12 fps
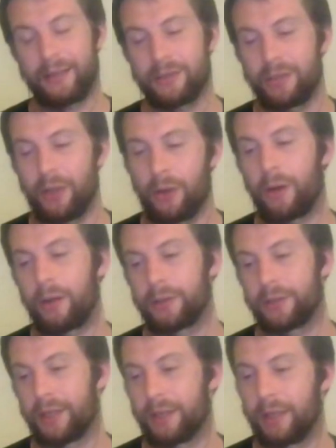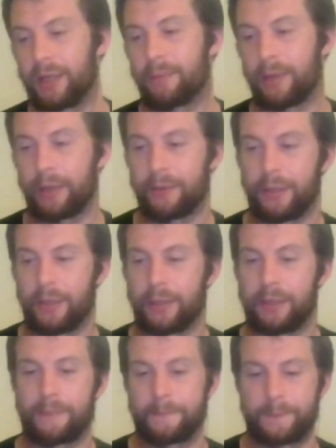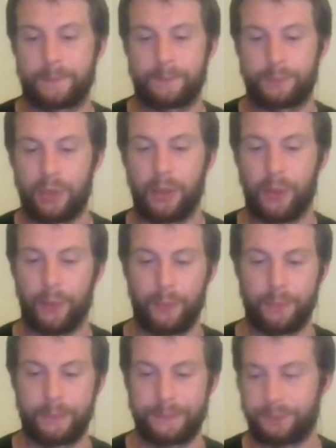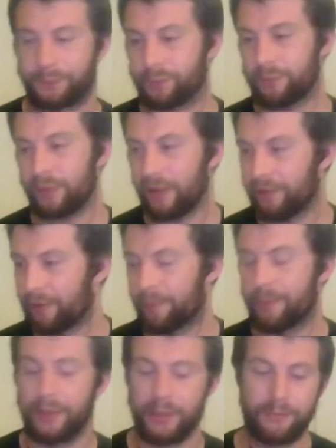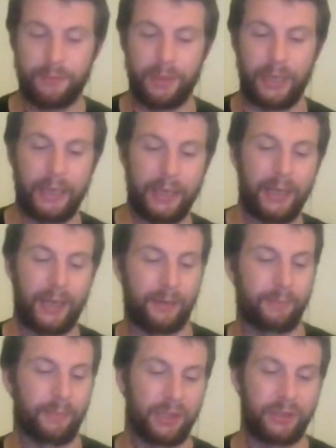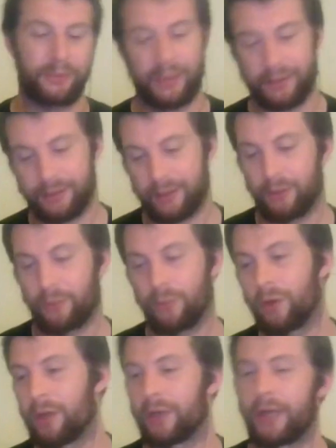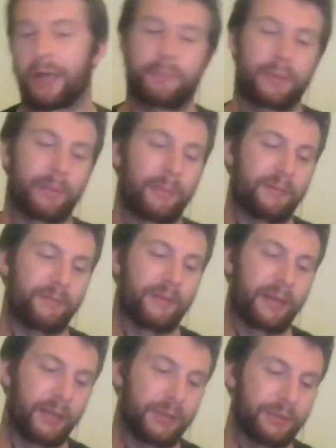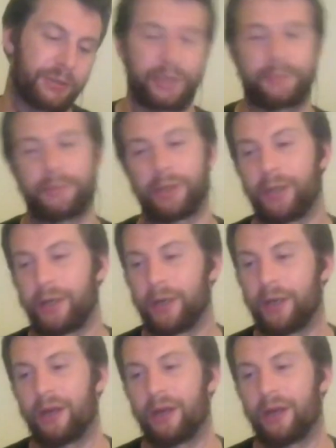Like, it's so hard to think about, like, if I bring this money in, I can bring someone else into work, help them out financially, but